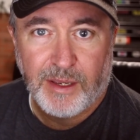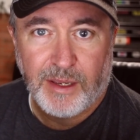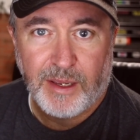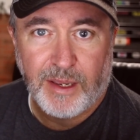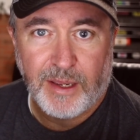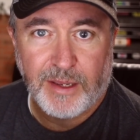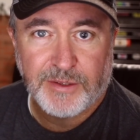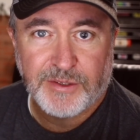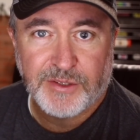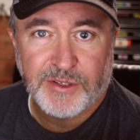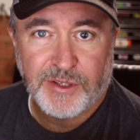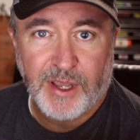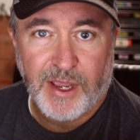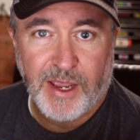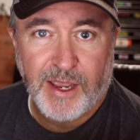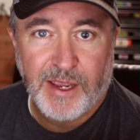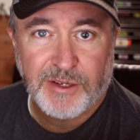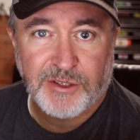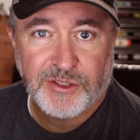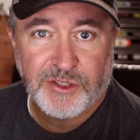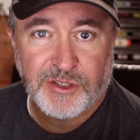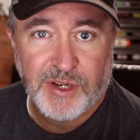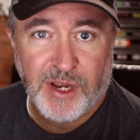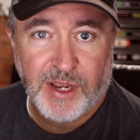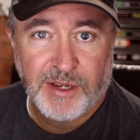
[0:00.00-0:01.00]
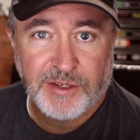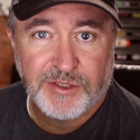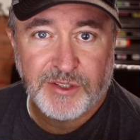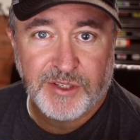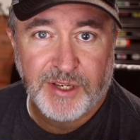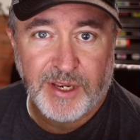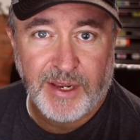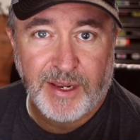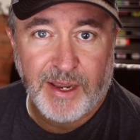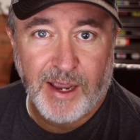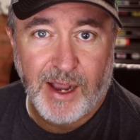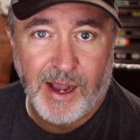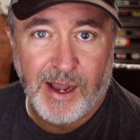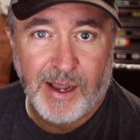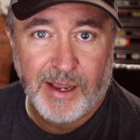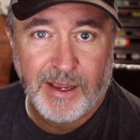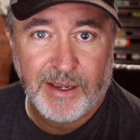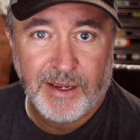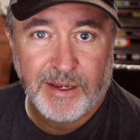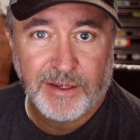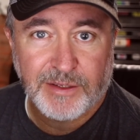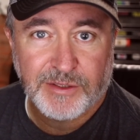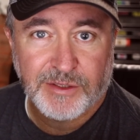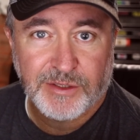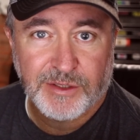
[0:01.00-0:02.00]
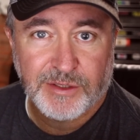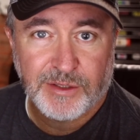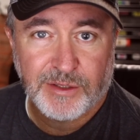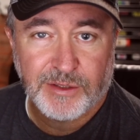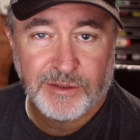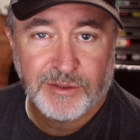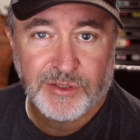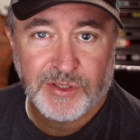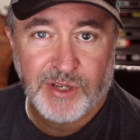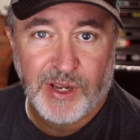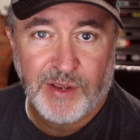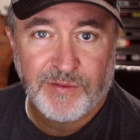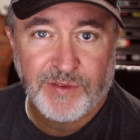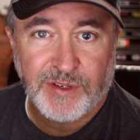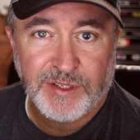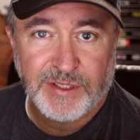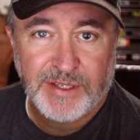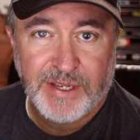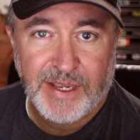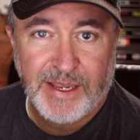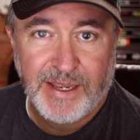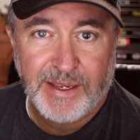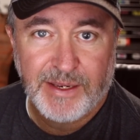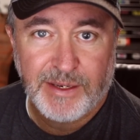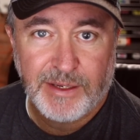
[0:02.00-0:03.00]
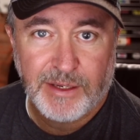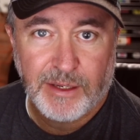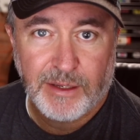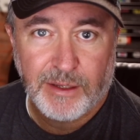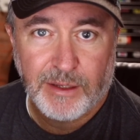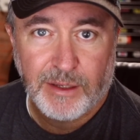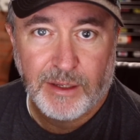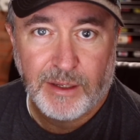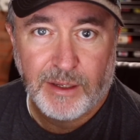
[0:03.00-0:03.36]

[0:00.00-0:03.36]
It's the HJC IS-17.